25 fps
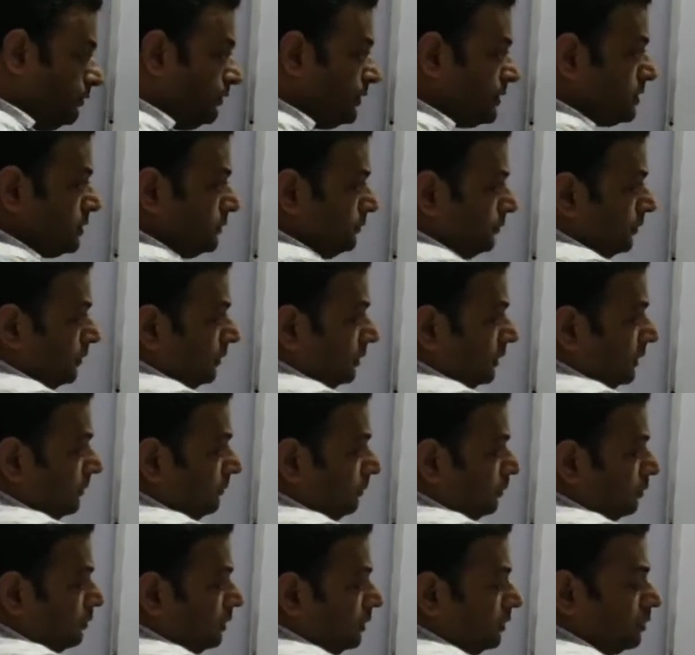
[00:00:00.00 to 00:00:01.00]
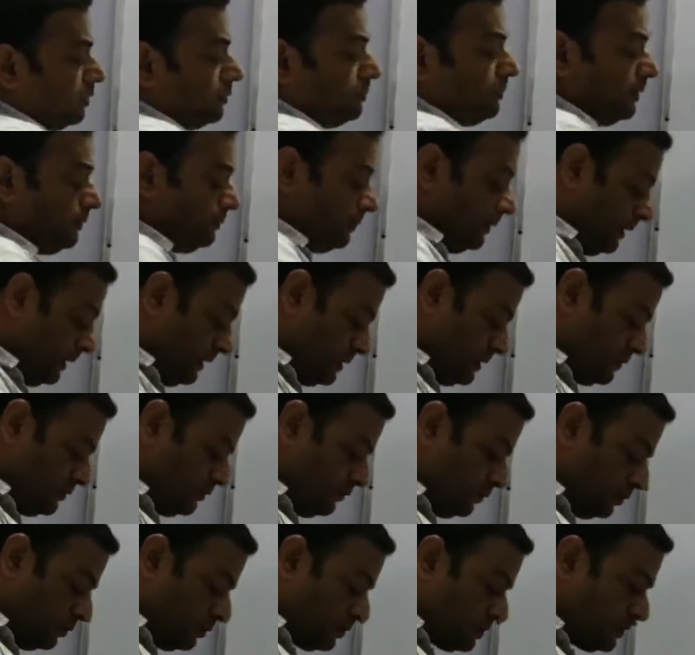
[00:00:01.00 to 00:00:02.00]
Now first of all come to the topic
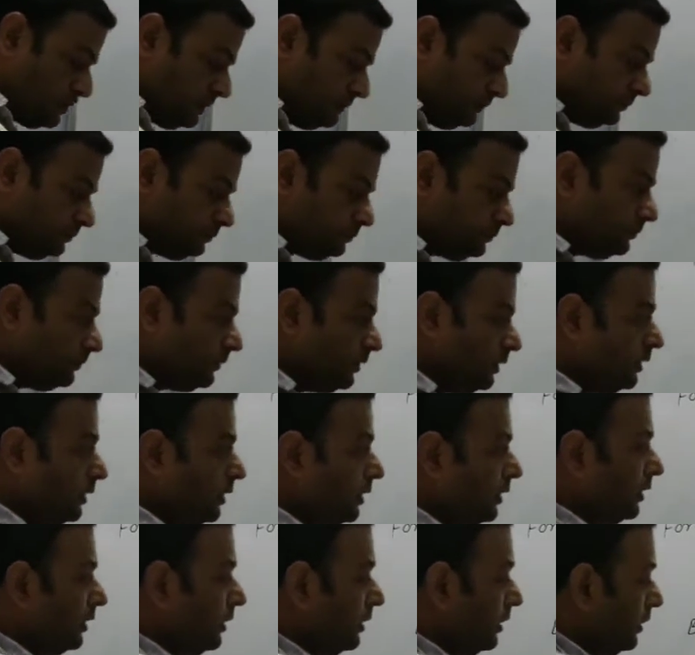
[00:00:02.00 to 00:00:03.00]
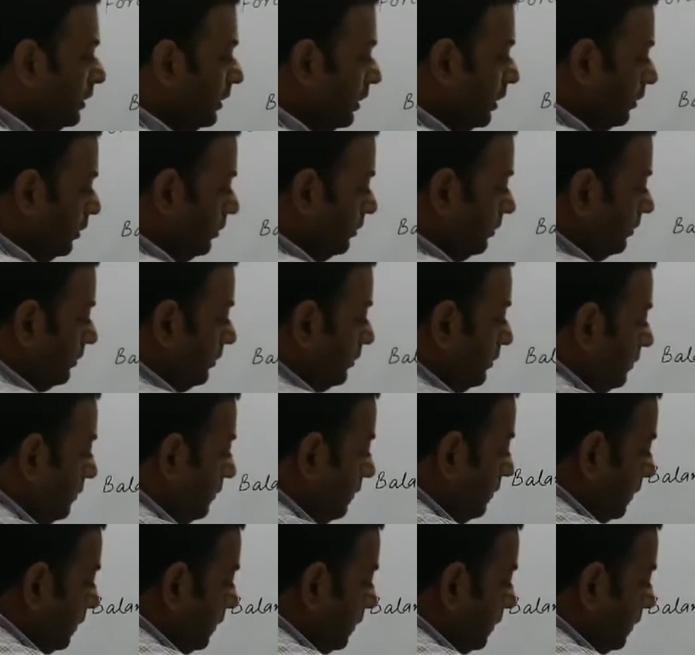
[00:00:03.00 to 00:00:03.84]
balanced force. Now